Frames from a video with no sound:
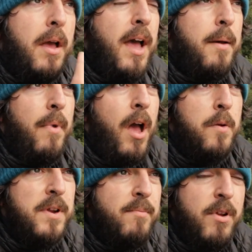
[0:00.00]
Um,
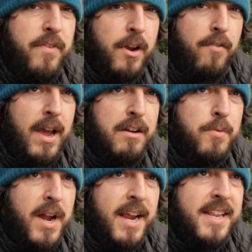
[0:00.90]
only moving around
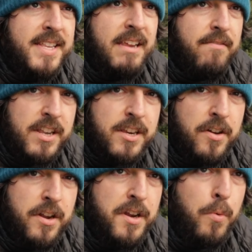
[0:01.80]
when I can see that it's
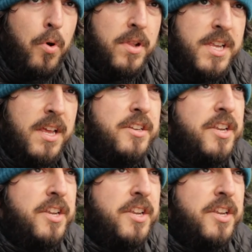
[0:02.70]
gone underwater